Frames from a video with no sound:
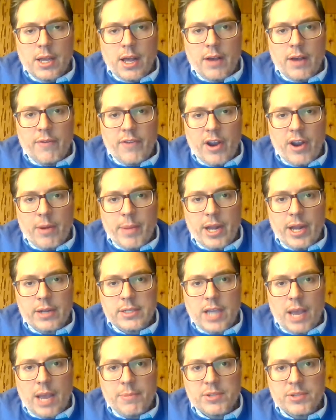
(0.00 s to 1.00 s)
a fair amount
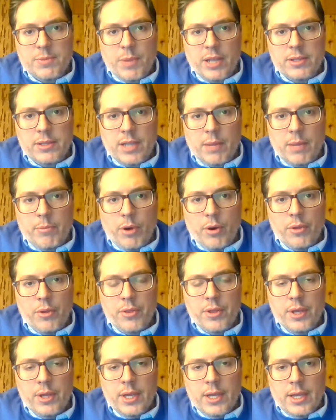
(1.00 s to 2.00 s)
of time spent on
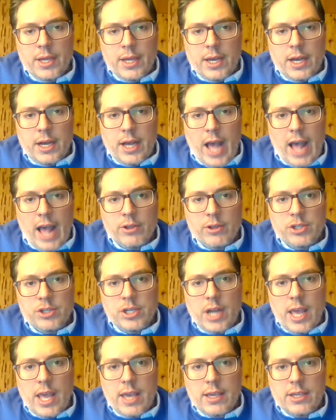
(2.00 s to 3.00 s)
both
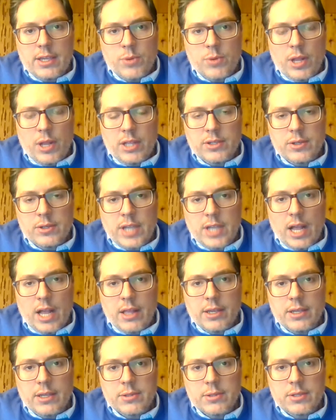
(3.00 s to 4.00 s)
allogeneic as well as
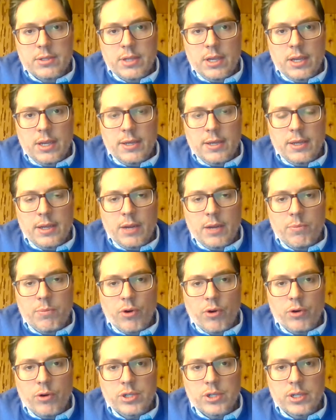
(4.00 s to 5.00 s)
autologous
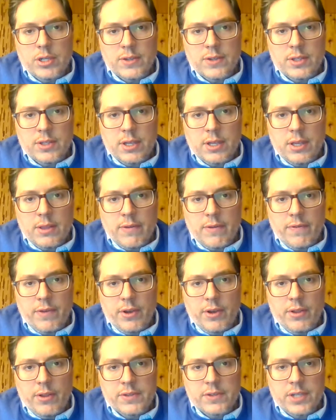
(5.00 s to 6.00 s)
approaches in the
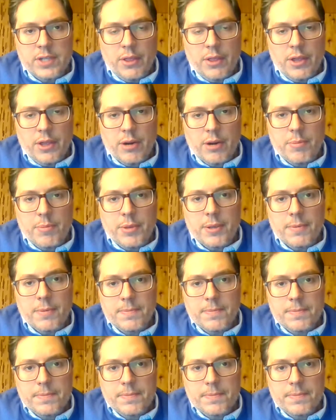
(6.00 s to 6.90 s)
field of cell therapy.